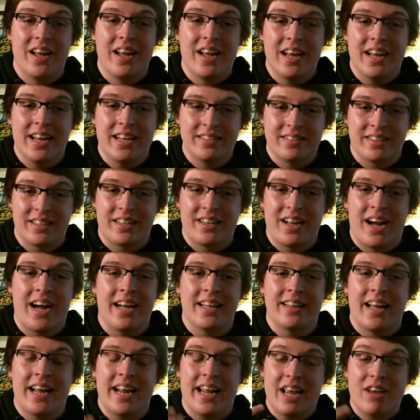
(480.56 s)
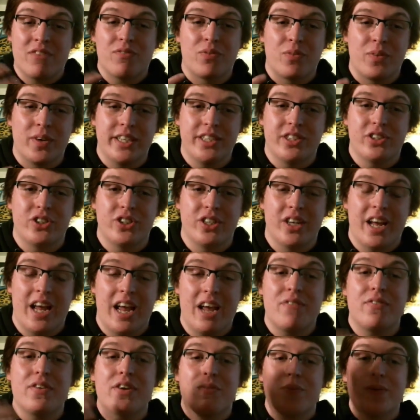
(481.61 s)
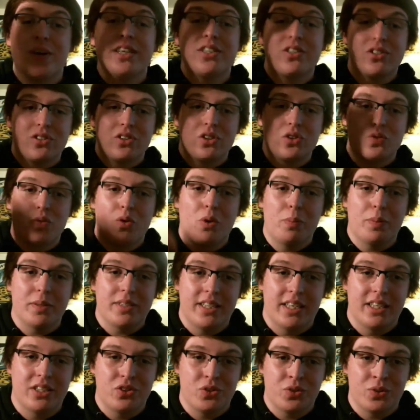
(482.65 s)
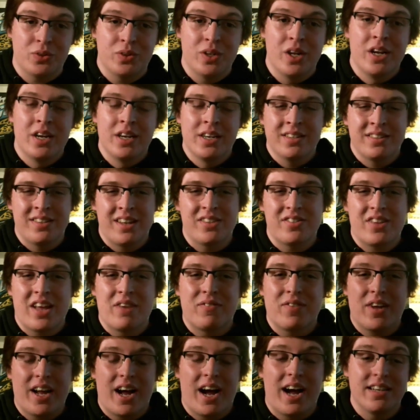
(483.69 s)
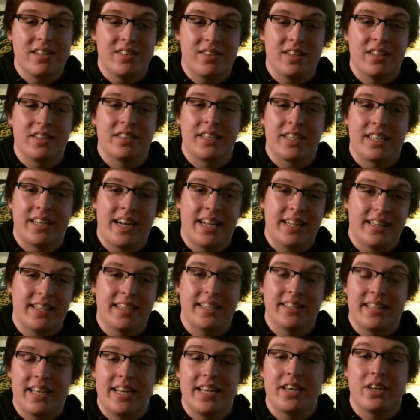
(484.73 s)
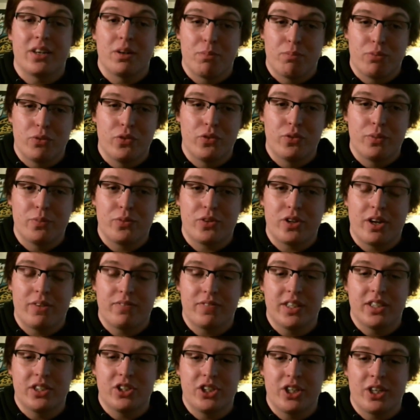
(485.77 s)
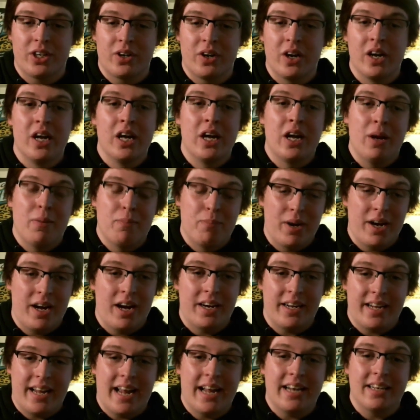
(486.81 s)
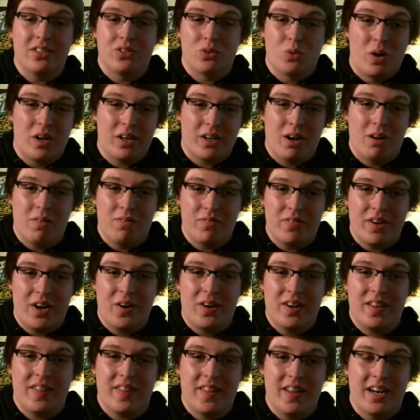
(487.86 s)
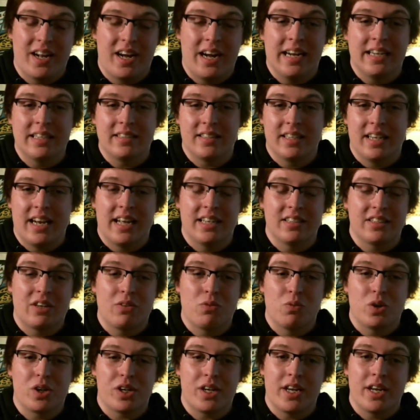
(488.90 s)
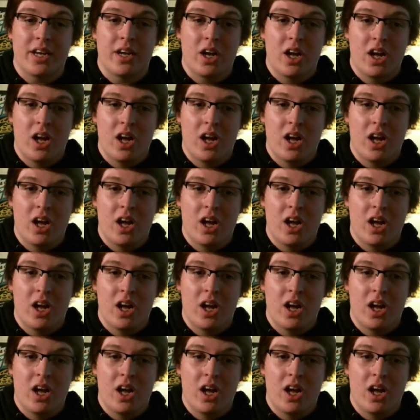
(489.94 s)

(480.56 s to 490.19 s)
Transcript: is a guy that if he reaches his full potential, does have a high ceiling, and I think that he could prove himself this year. But again, he's walking on very thin ice and has a rookie